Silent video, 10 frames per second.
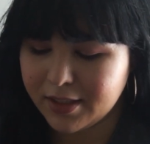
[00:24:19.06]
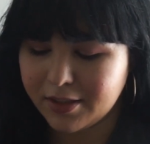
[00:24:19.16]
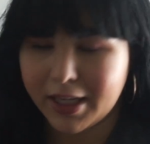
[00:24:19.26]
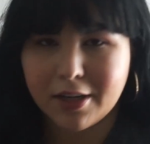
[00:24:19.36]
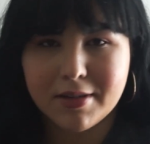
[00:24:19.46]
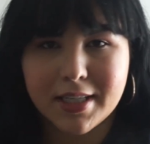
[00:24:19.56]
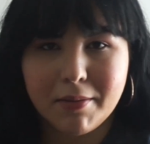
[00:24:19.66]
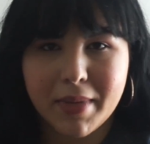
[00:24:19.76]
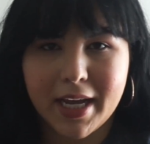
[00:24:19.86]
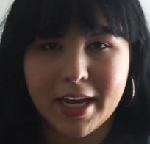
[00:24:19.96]
So I always
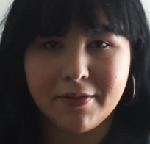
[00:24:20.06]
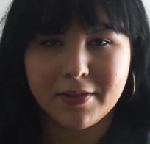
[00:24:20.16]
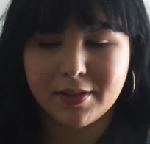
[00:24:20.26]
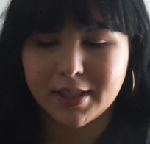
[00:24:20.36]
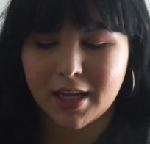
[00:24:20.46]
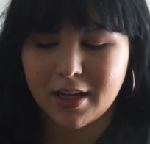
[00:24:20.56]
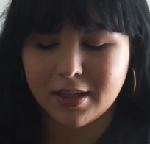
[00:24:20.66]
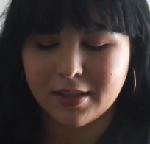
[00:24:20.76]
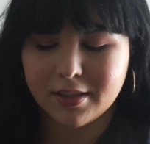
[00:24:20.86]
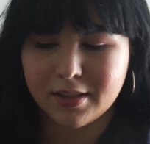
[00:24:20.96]
have my headphones
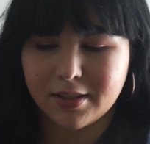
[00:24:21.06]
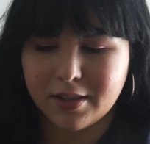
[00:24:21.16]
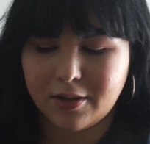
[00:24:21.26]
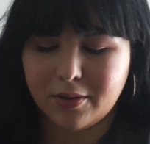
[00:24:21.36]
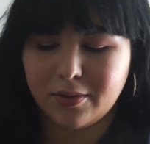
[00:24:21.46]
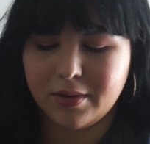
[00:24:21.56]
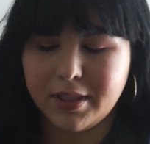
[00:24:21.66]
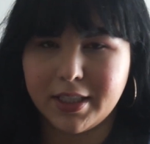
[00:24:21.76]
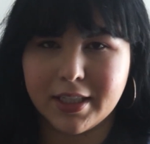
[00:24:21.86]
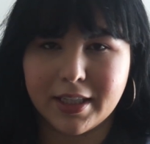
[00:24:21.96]
on so
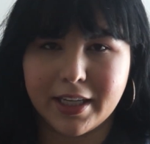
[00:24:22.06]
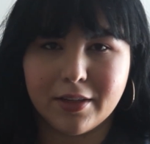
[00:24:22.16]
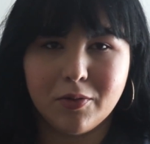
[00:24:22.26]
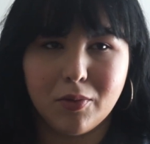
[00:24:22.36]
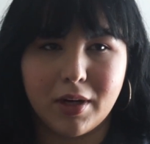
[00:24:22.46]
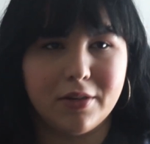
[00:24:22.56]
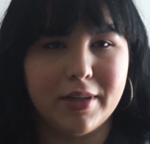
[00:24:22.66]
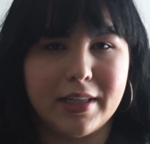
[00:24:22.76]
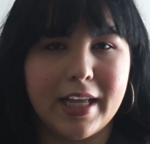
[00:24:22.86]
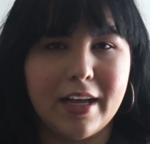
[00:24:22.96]
he can like walk
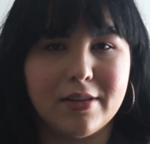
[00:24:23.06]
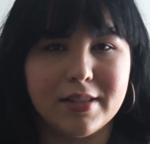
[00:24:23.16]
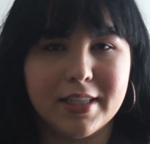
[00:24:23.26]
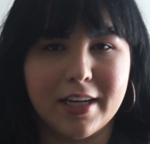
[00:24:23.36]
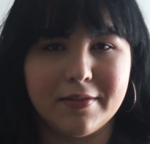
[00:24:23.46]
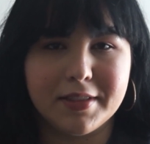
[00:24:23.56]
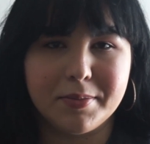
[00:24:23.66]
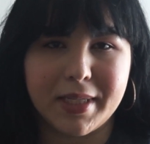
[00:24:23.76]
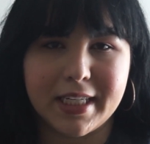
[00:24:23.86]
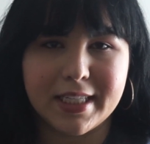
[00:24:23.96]
around the house and have his
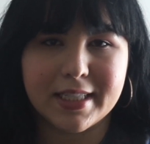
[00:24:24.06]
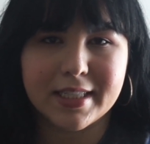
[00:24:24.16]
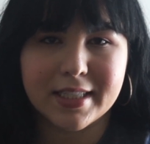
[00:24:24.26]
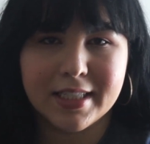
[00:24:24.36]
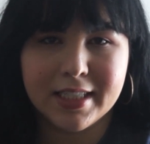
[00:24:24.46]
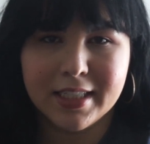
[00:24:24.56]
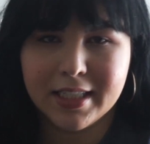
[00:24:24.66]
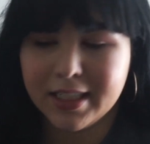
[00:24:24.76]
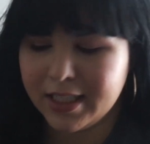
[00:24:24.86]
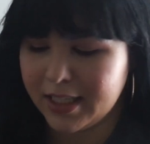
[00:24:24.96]
meetings
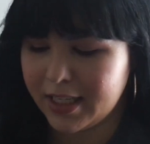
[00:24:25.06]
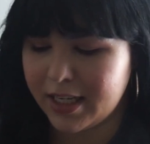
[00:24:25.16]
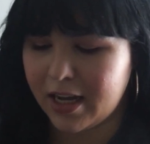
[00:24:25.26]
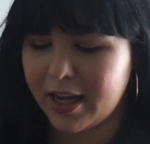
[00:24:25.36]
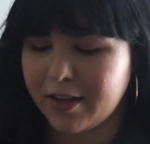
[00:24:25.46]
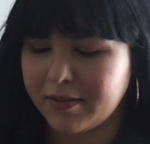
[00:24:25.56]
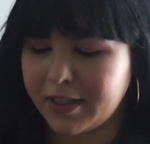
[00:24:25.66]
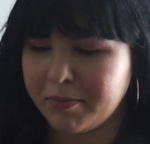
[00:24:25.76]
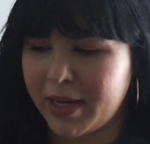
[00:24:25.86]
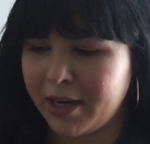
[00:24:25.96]
and not have
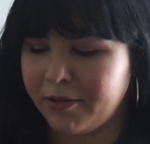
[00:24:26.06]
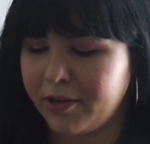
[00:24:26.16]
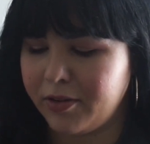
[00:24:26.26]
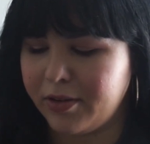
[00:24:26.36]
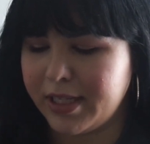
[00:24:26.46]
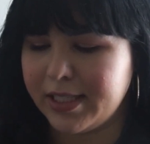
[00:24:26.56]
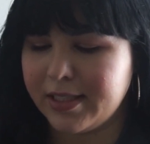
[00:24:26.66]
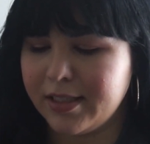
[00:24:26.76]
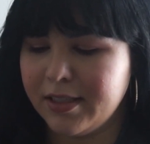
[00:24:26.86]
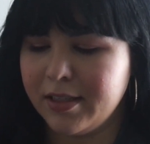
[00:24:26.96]
like background
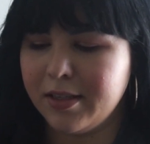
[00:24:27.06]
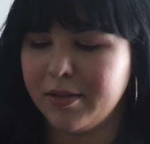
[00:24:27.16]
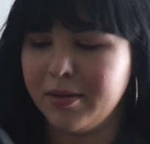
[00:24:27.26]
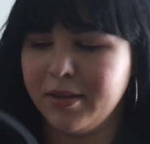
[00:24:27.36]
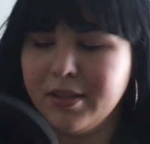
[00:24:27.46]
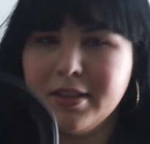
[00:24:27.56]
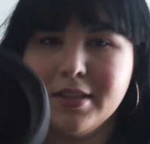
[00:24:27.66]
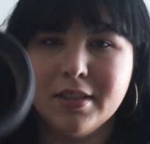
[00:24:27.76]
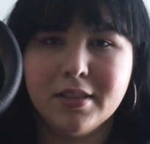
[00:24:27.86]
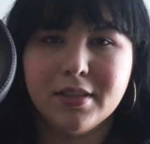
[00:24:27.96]
noise.
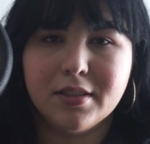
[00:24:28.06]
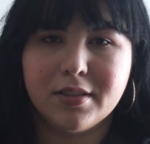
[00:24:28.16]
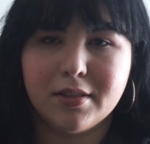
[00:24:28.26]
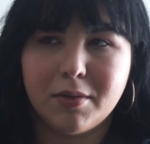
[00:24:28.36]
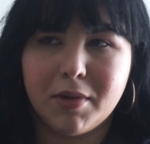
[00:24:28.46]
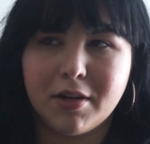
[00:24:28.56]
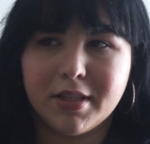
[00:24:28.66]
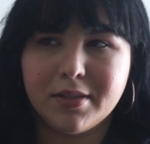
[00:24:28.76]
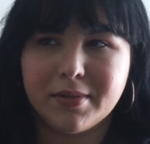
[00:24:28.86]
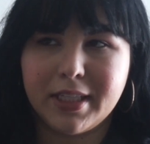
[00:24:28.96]
So I'm
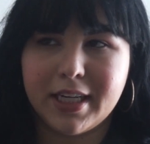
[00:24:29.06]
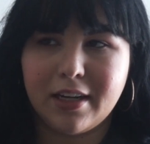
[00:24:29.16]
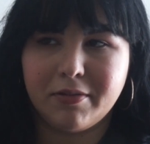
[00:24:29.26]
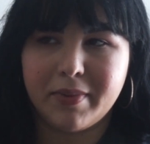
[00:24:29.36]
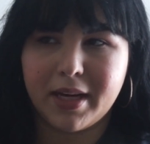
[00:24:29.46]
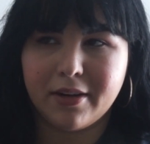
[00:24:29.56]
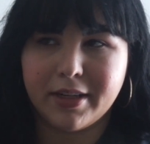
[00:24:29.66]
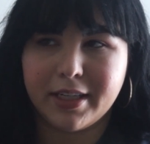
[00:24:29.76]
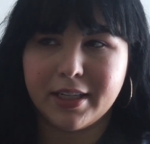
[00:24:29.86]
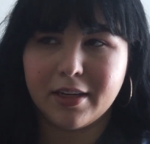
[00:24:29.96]
always running out of
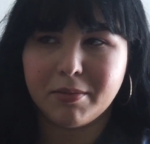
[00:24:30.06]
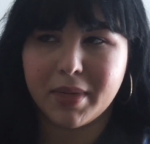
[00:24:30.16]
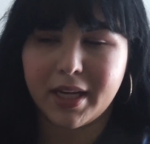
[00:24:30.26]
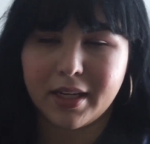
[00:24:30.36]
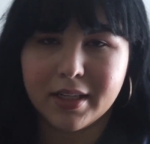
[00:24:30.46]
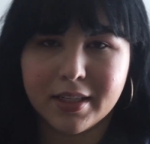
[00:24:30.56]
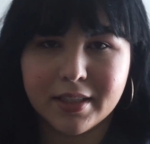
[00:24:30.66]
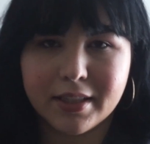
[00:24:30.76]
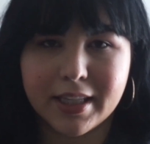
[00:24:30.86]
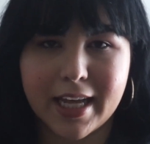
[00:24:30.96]
battery on my
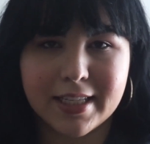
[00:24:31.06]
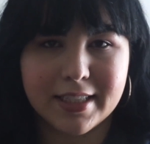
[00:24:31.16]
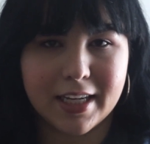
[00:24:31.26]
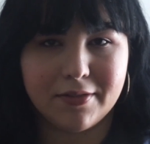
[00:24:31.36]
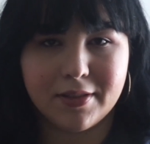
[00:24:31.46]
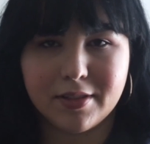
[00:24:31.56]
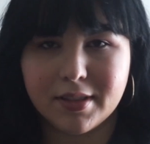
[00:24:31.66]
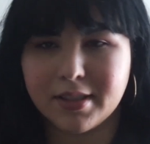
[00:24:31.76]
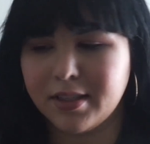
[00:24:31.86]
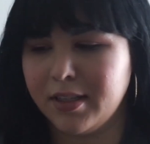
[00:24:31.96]
last headphones.